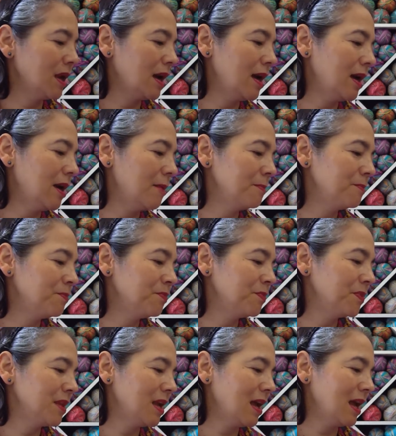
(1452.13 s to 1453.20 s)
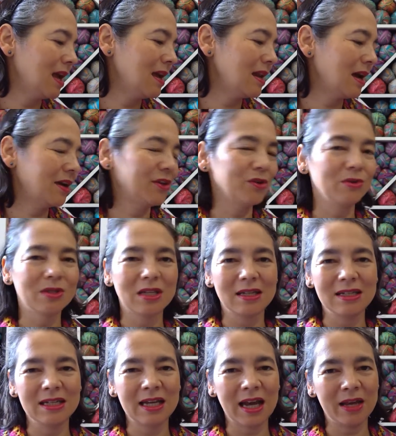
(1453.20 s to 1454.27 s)
and I used a
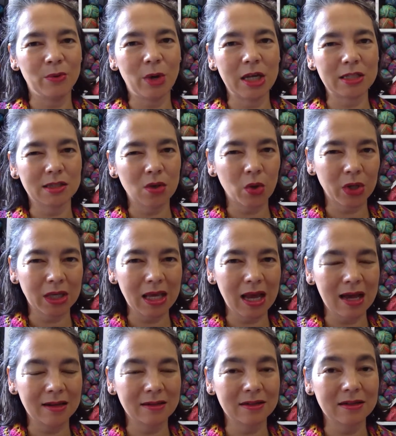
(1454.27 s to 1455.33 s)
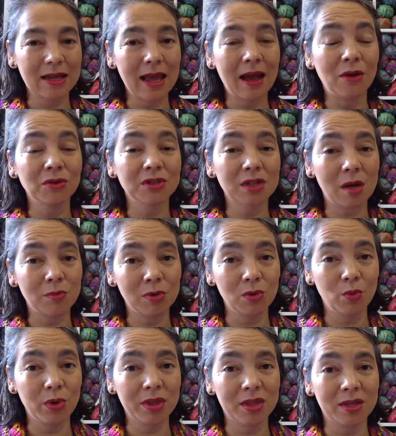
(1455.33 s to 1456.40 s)
DK weight sock yarn held double
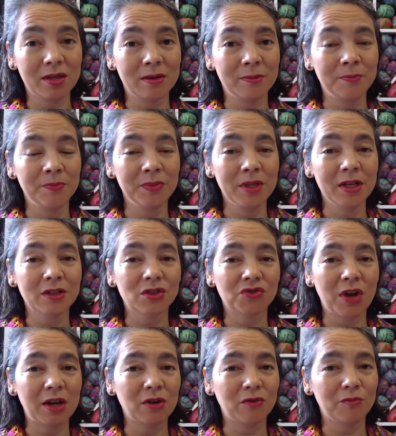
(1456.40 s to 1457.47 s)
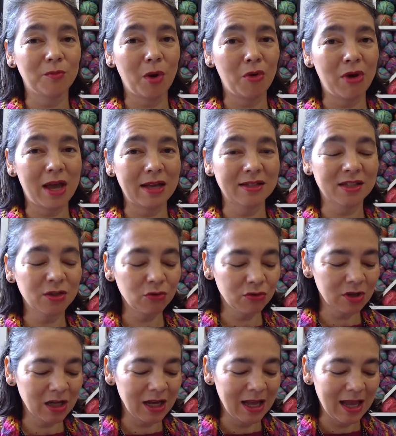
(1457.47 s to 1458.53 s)
with a strand of mohair
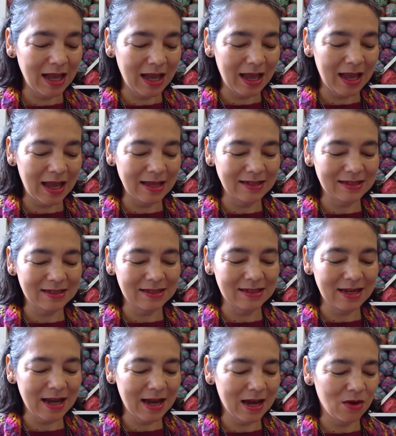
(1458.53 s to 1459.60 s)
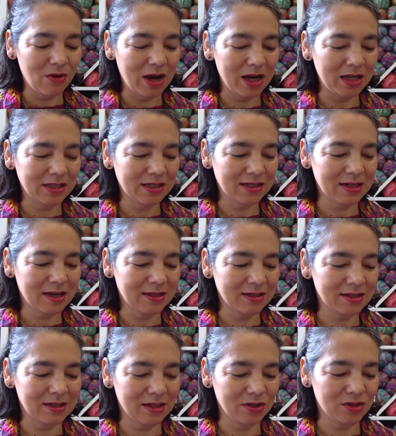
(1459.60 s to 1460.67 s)
silk, and now I
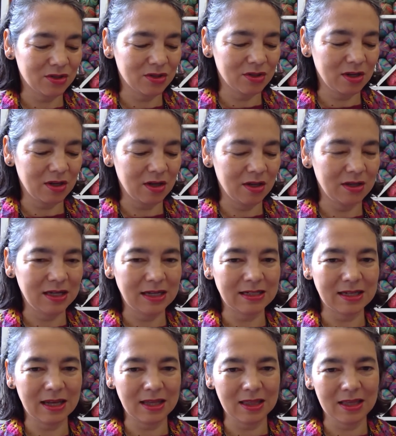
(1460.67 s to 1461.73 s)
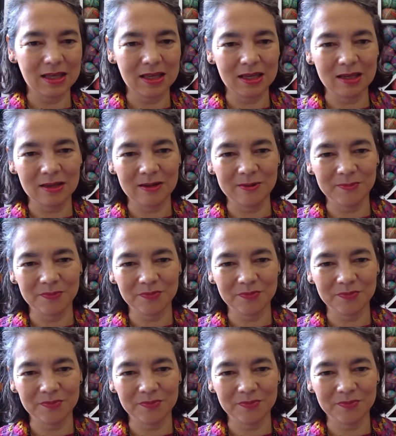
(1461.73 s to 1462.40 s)
started knitting the